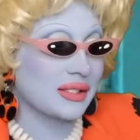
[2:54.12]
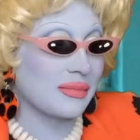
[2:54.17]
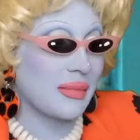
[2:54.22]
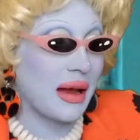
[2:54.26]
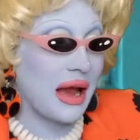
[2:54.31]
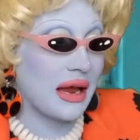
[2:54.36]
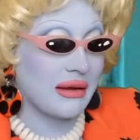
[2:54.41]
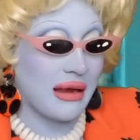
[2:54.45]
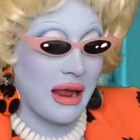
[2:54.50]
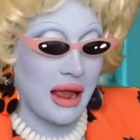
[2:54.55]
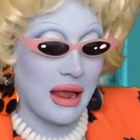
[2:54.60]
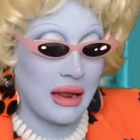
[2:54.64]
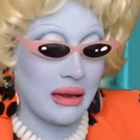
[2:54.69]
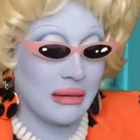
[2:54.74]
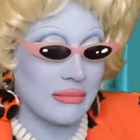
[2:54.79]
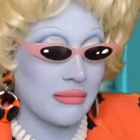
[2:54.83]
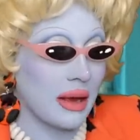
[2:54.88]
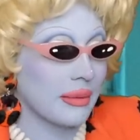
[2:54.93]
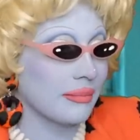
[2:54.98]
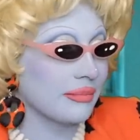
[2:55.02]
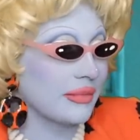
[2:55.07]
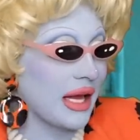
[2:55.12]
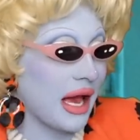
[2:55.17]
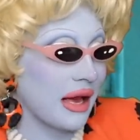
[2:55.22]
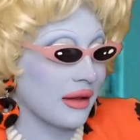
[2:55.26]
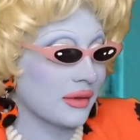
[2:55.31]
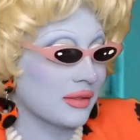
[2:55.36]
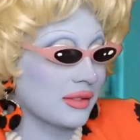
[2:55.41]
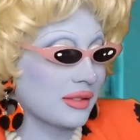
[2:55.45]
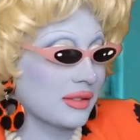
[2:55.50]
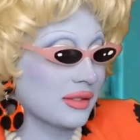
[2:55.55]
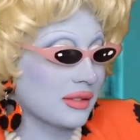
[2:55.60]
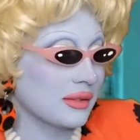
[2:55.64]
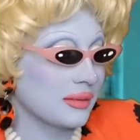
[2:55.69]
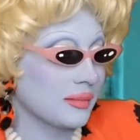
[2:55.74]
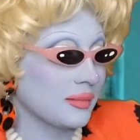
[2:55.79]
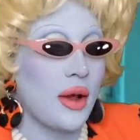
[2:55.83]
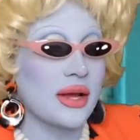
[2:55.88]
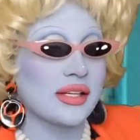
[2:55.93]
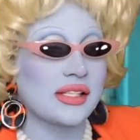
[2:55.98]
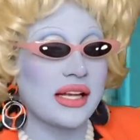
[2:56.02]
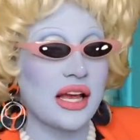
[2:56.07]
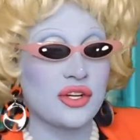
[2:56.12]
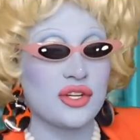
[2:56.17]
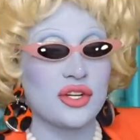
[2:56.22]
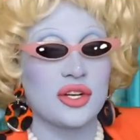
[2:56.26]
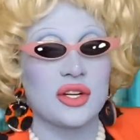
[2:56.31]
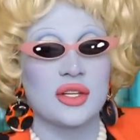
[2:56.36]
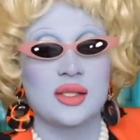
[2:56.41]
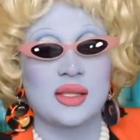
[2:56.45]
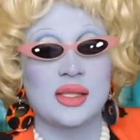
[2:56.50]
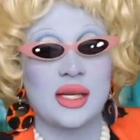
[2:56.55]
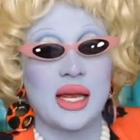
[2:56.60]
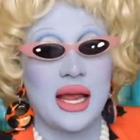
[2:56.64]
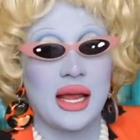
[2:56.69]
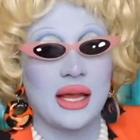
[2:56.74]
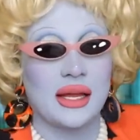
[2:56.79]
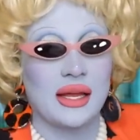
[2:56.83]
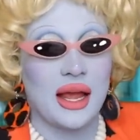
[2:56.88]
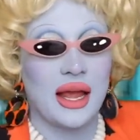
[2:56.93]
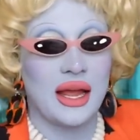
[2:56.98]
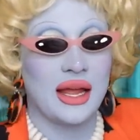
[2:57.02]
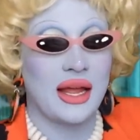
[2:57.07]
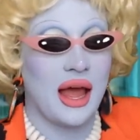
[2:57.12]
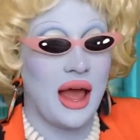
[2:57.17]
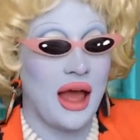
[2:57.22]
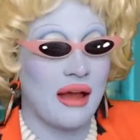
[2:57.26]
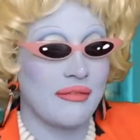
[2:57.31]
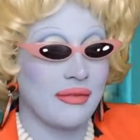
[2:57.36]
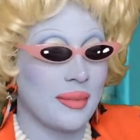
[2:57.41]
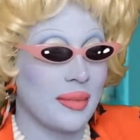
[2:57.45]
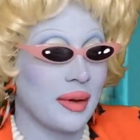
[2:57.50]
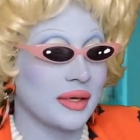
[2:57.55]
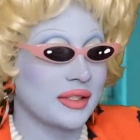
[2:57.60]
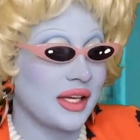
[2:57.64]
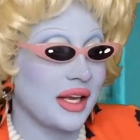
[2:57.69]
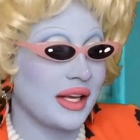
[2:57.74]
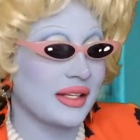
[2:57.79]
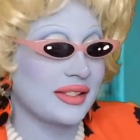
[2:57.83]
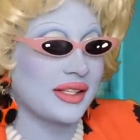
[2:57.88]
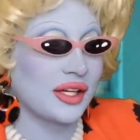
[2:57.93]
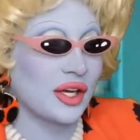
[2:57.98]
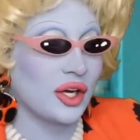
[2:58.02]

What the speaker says: is my name. Yes. Oh, yes, as you can see here, everybody, is the